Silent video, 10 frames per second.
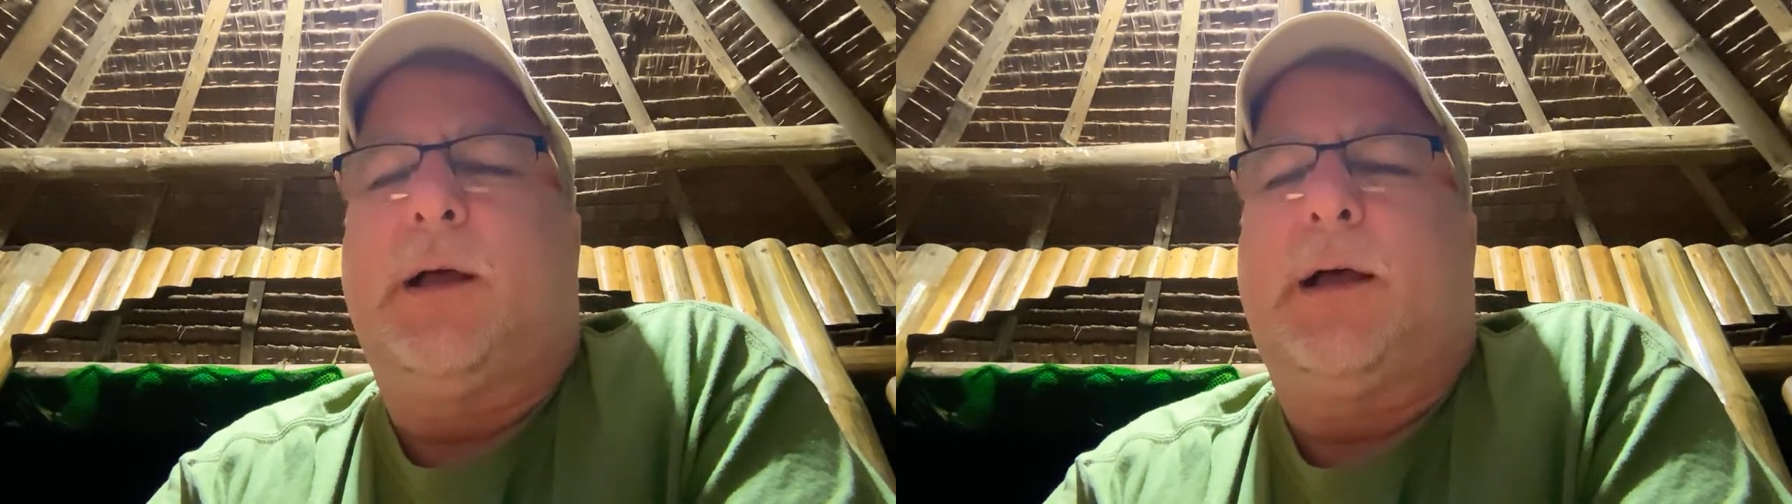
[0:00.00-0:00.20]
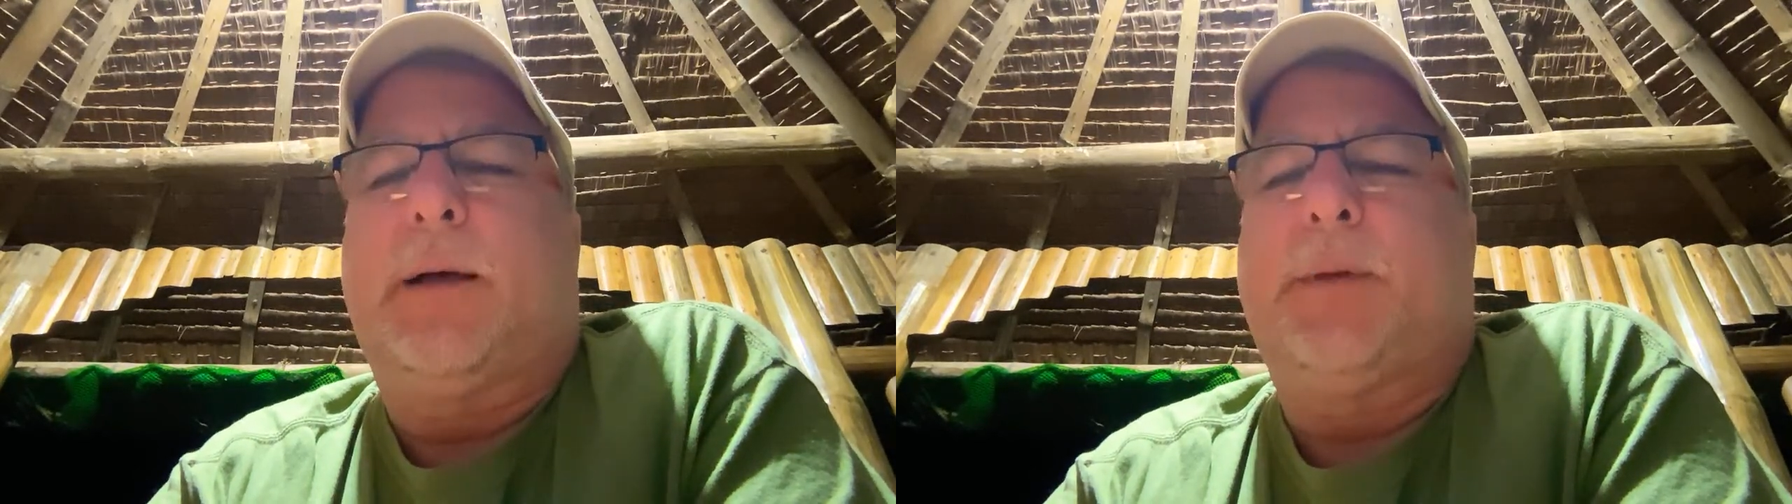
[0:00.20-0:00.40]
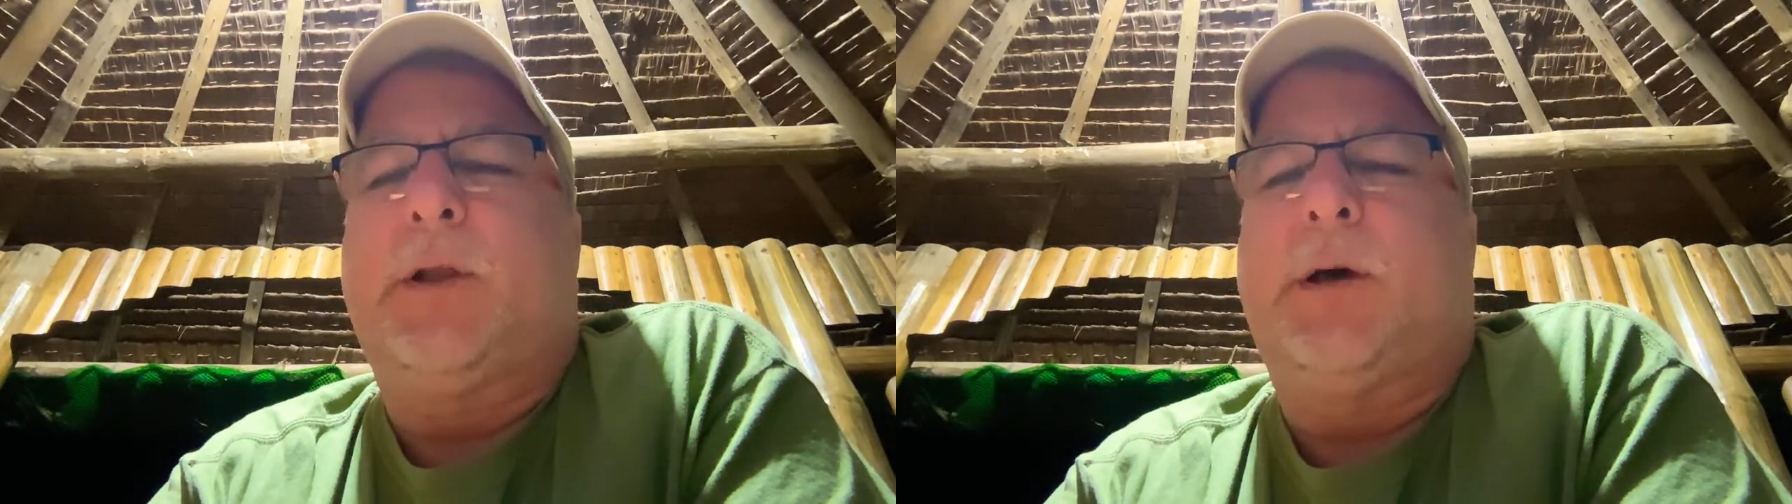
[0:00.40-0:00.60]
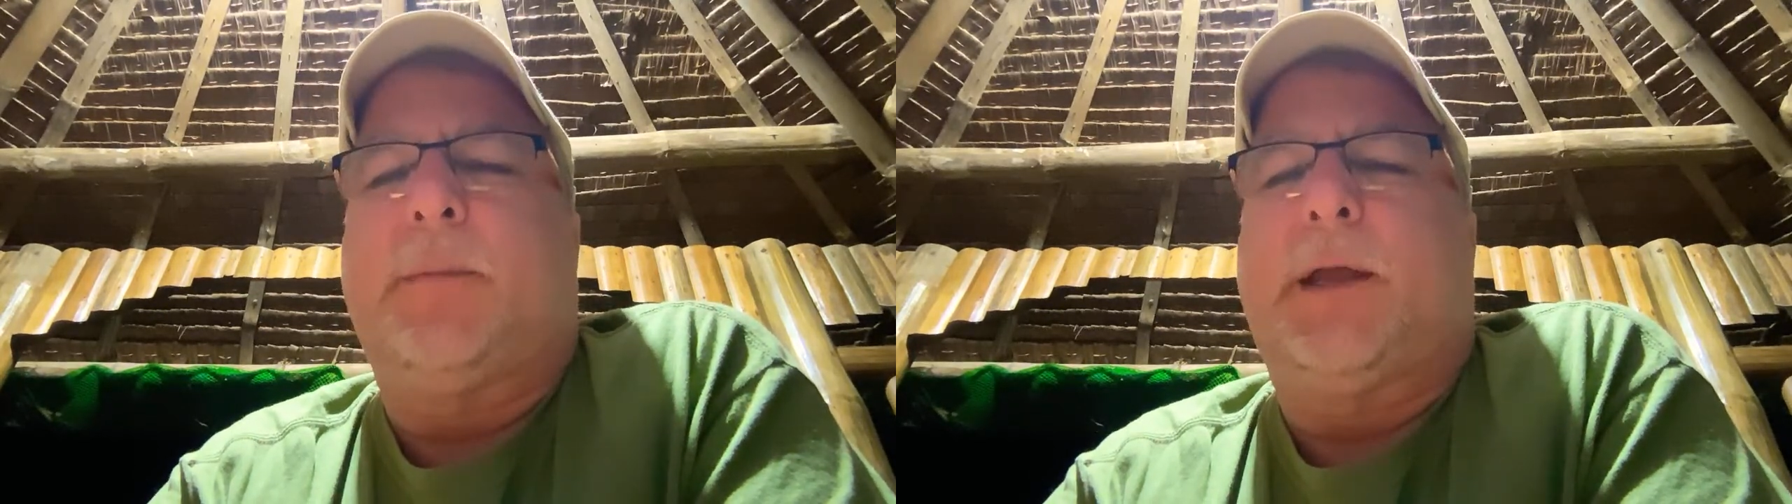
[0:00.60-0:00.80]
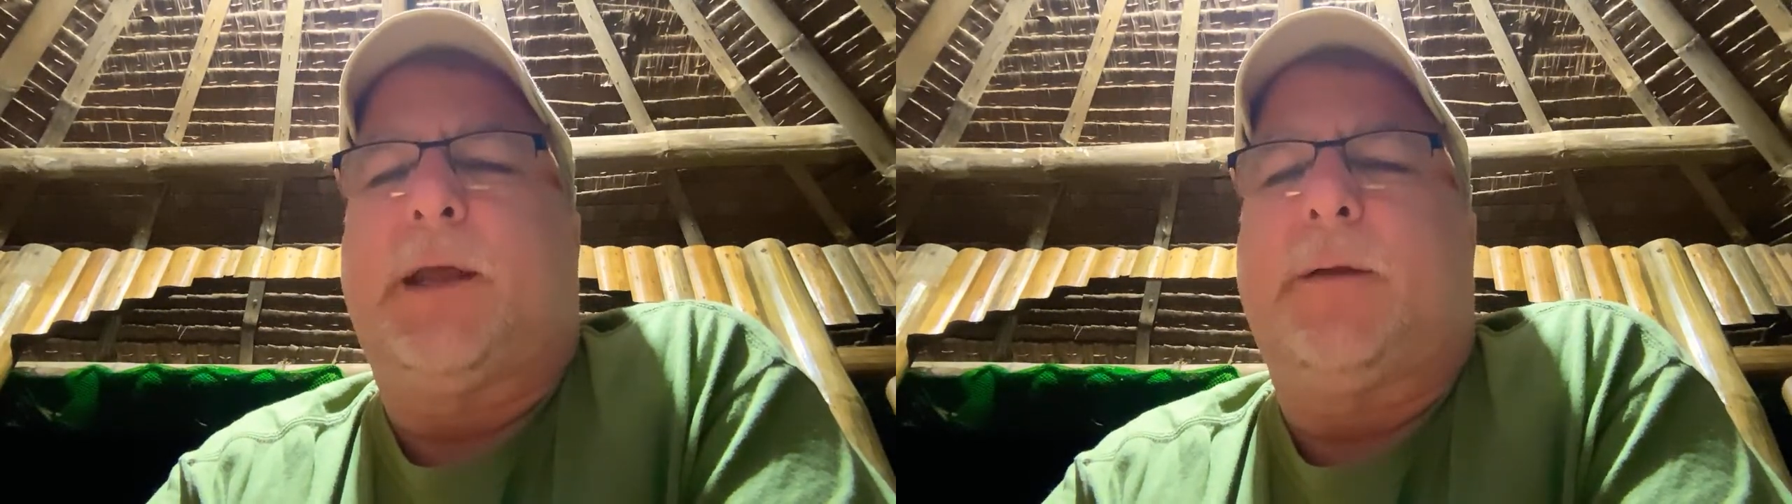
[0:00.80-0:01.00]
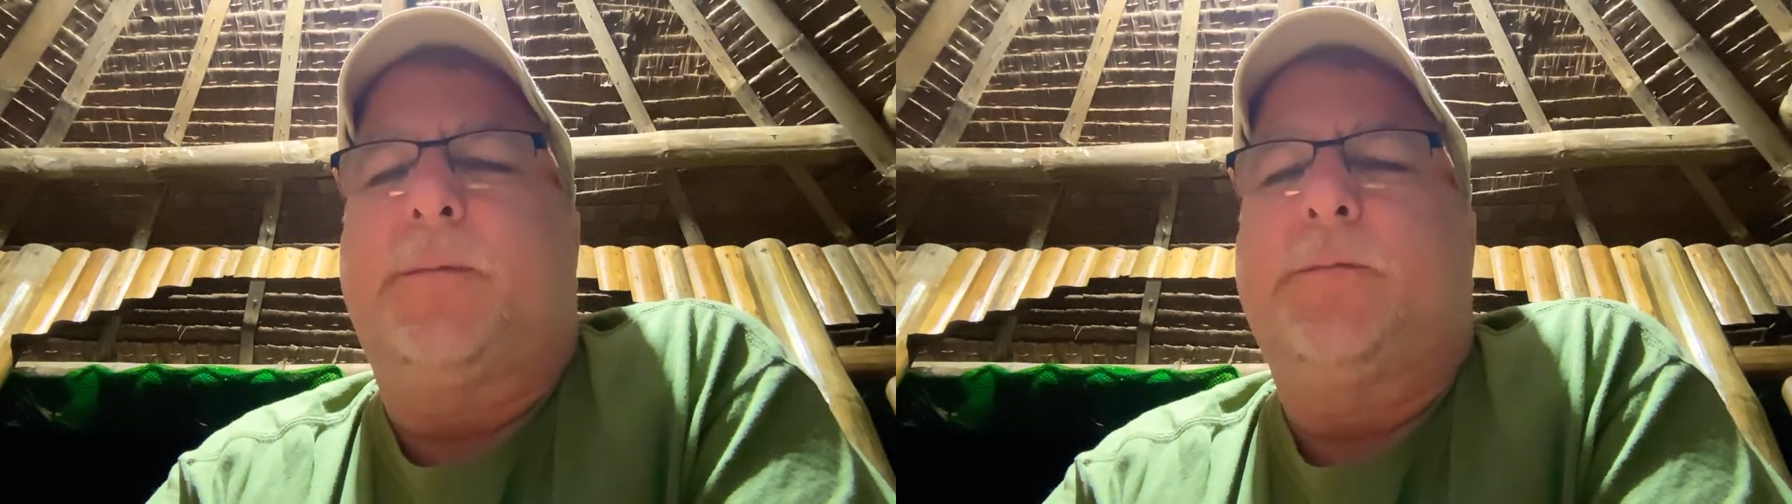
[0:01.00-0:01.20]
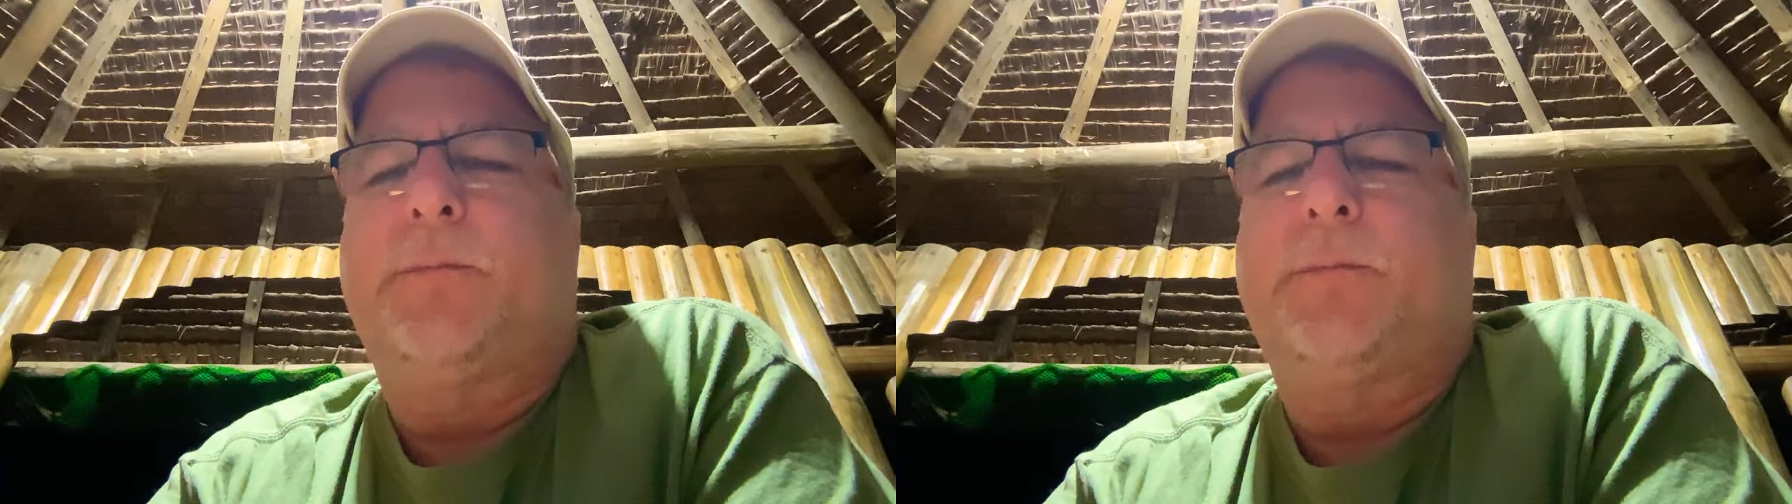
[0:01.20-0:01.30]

but not many.